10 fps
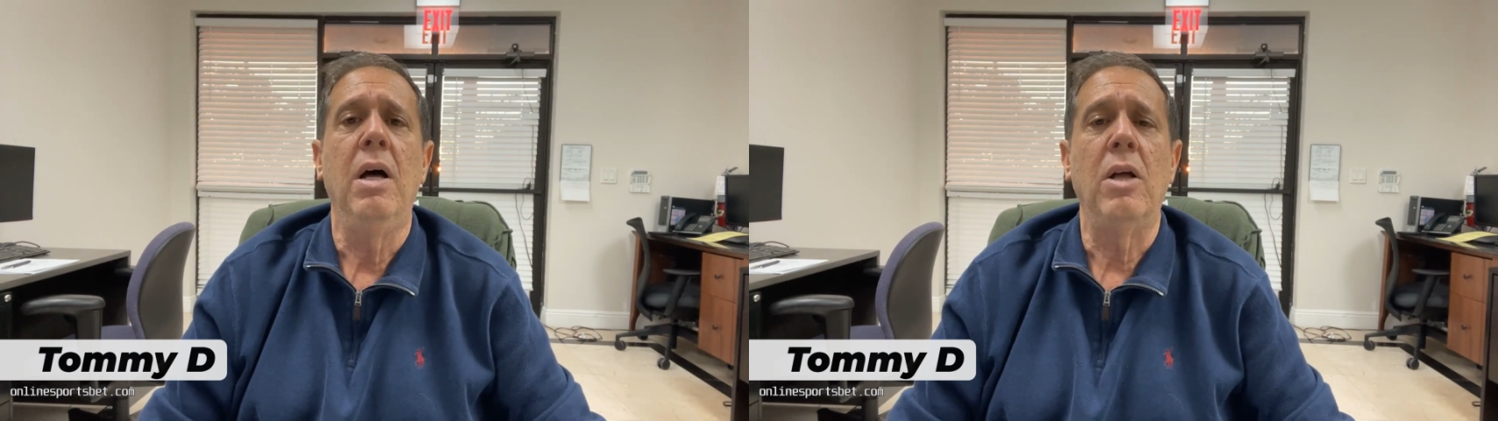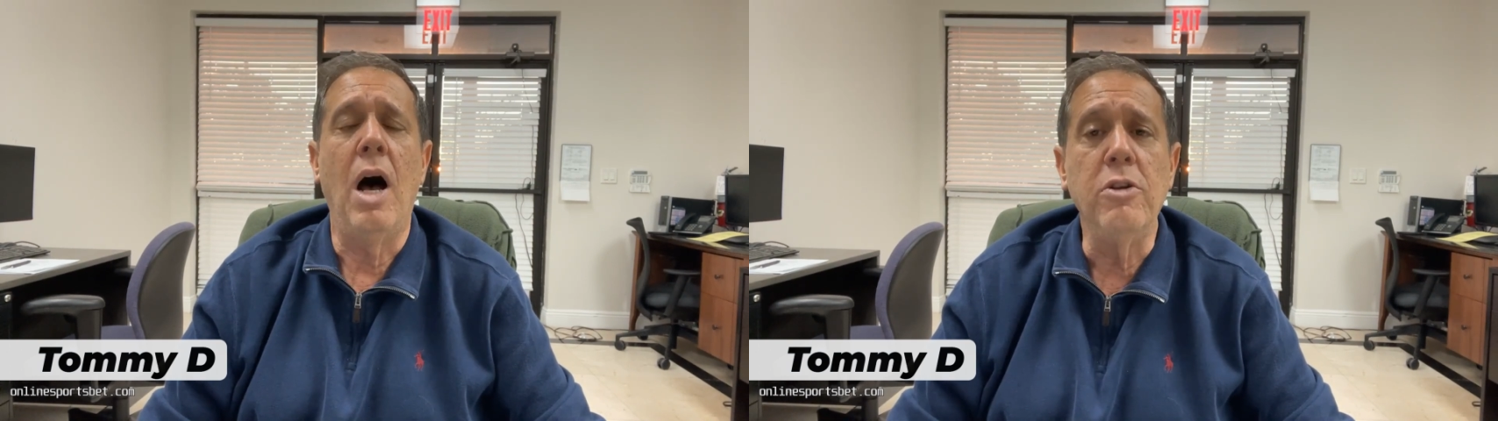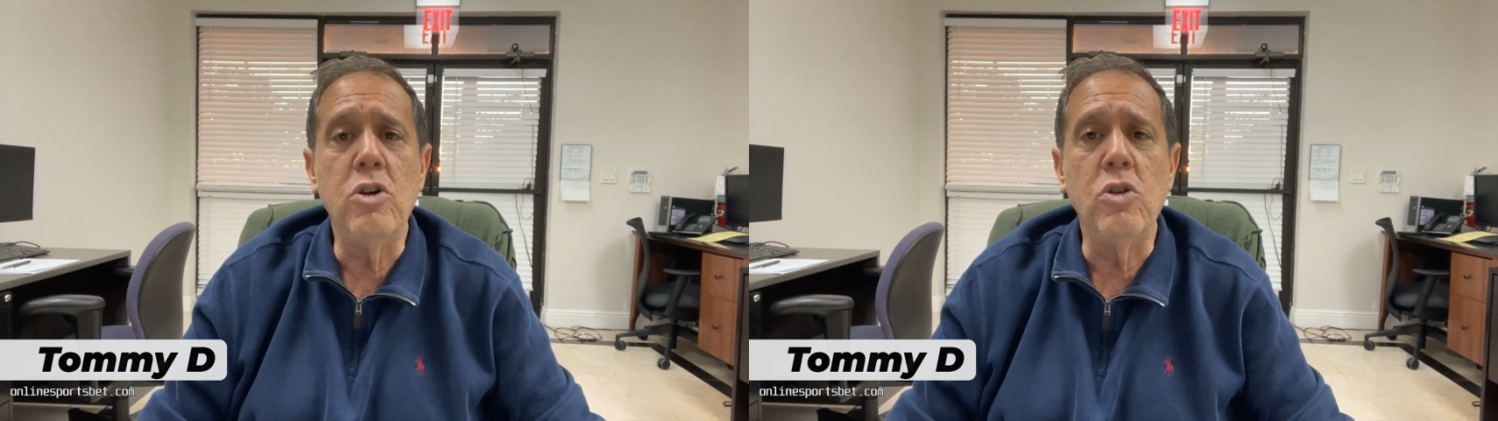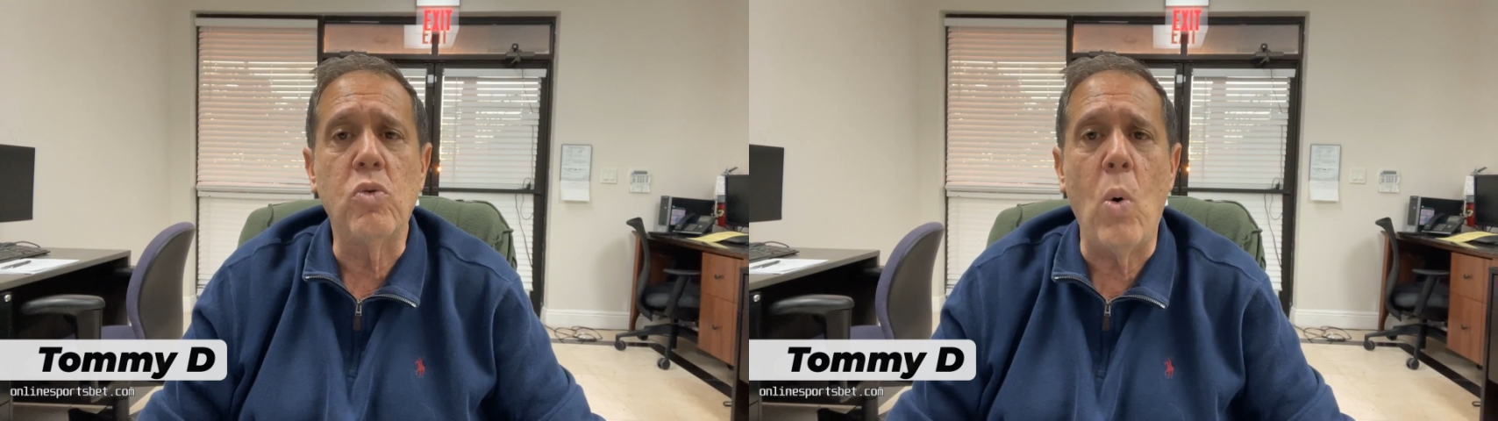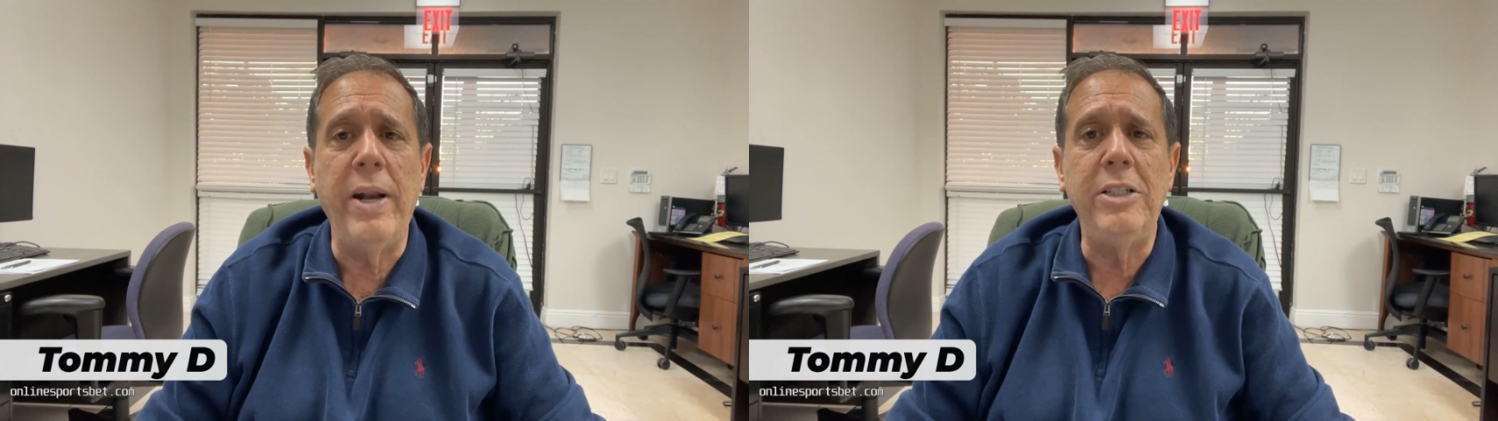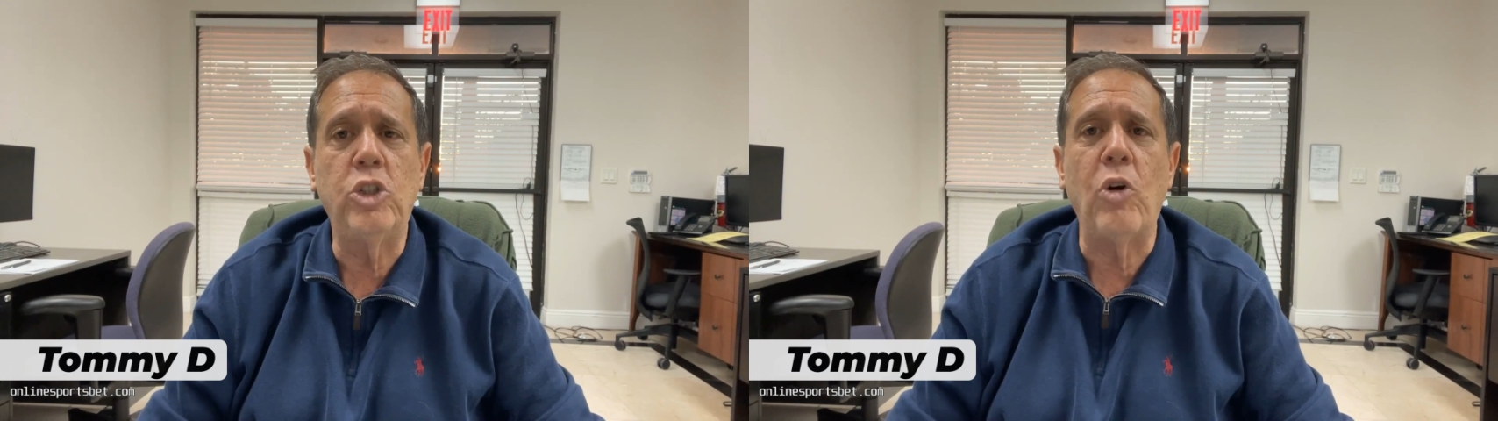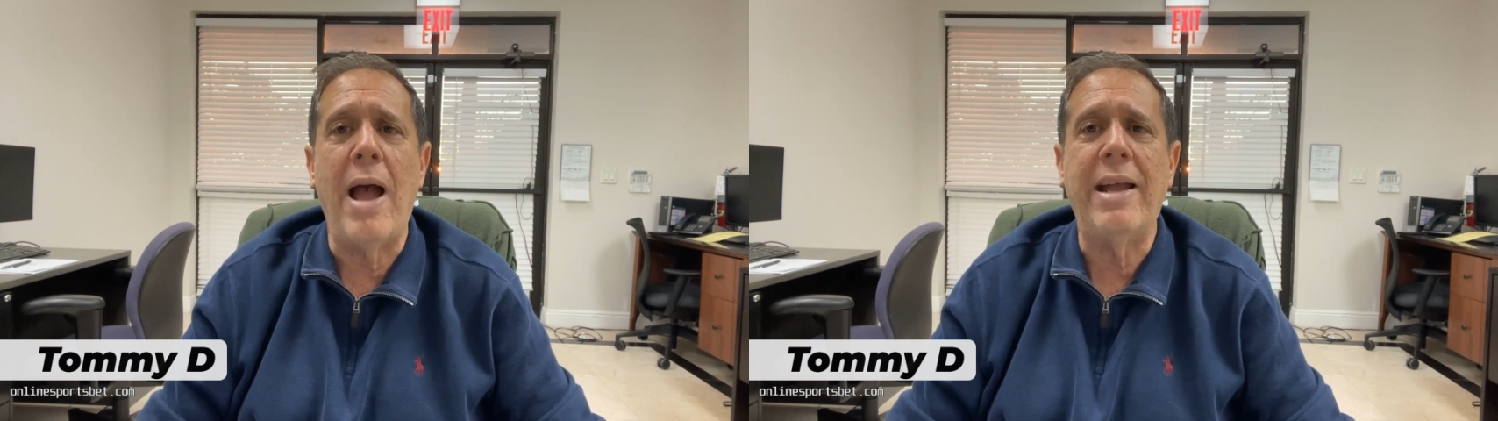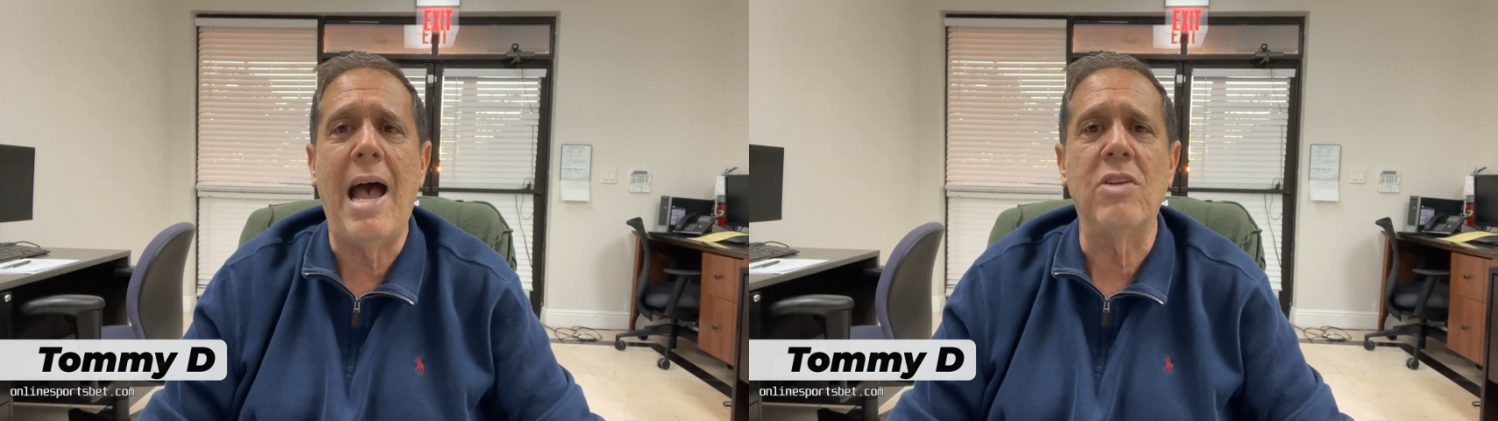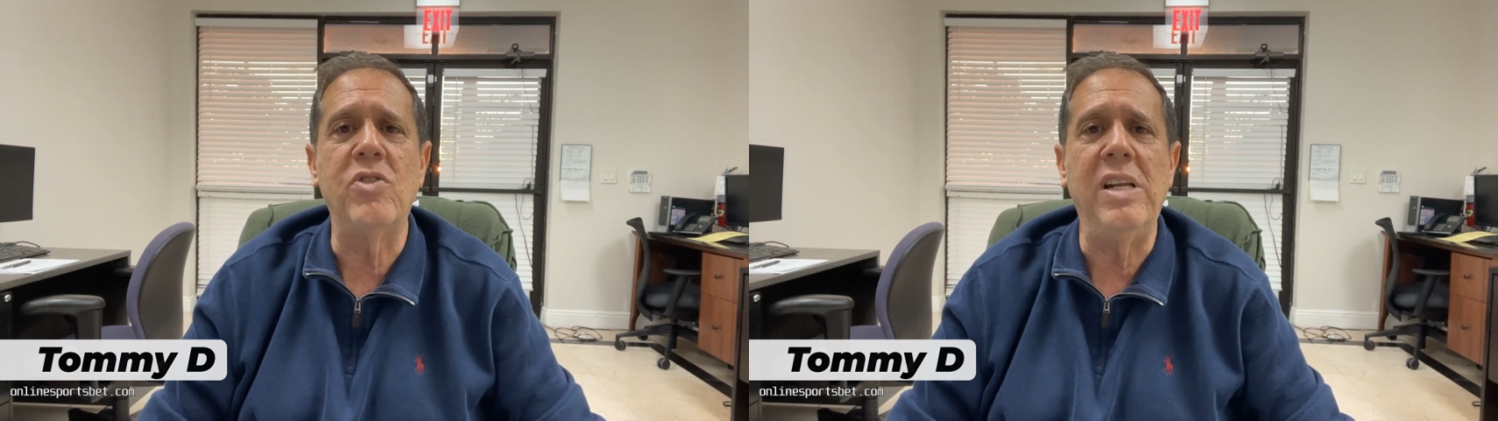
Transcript: 120 strikeouts,